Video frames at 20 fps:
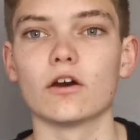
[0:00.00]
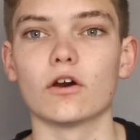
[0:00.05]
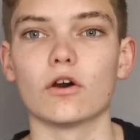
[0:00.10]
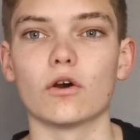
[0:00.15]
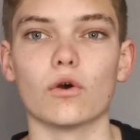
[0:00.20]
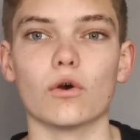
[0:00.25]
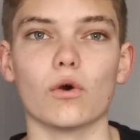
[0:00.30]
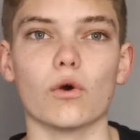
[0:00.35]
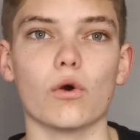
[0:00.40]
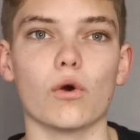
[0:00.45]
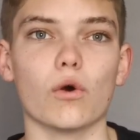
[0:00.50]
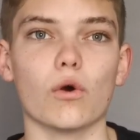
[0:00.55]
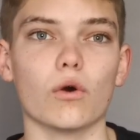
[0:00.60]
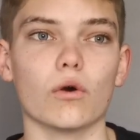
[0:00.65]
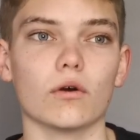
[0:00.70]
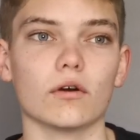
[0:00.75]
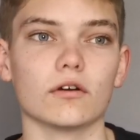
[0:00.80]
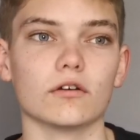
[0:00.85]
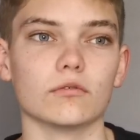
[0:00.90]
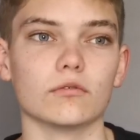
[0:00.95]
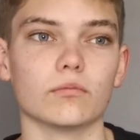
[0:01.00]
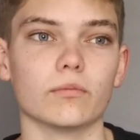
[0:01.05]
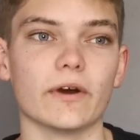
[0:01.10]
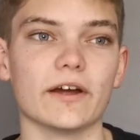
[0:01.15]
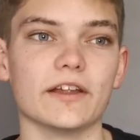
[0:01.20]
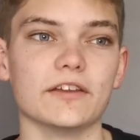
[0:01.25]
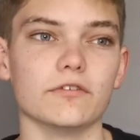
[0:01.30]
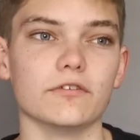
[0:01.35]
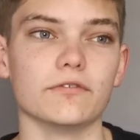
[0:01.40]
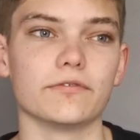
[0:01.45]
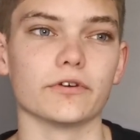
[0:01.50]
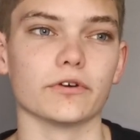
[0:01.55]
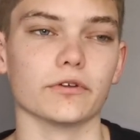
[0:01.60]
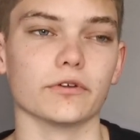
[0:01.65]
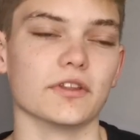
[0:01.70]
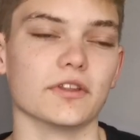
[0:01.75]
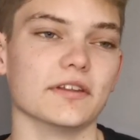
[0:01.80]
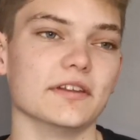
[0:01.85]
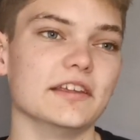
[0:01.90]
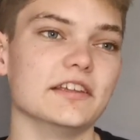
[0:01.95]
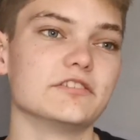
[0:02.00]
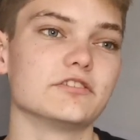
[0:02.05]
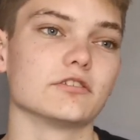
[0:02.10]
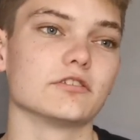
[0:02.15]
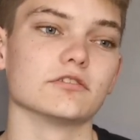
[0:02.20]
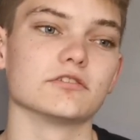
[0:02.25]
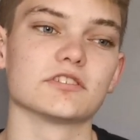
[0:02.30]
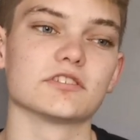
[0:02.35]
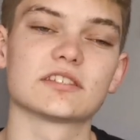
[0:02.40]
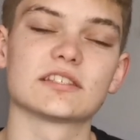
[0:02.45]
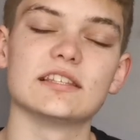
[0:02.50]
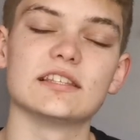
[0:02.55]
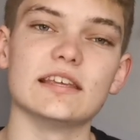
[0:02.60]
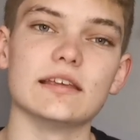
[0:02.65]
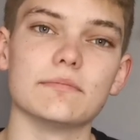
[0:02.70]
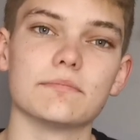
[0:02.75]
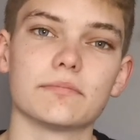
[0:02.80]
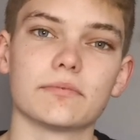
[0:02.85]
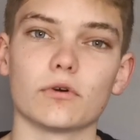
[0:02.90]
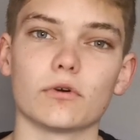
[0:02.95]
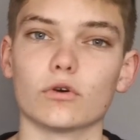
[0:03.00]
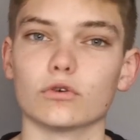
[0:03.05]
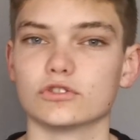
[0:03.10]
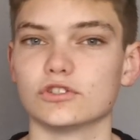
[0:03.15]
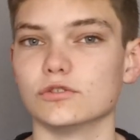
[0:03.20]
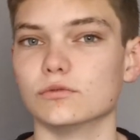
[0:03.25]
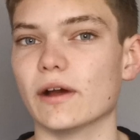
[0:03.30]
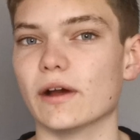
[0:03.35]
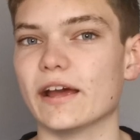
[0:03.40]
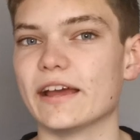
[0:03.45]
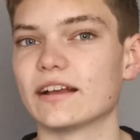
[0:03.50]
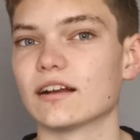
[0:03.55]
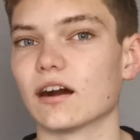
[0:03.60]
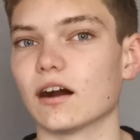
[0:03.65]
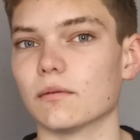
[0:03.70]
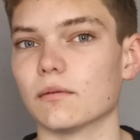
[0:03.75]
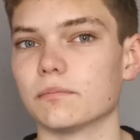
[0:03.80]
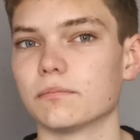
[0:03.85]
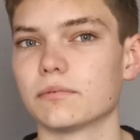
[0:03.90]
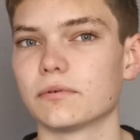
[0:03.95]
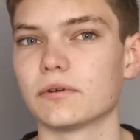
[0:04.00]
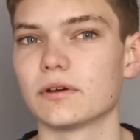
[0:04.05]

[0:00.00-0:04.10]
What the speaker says: or when you feel the need to go to sleep or to wake up.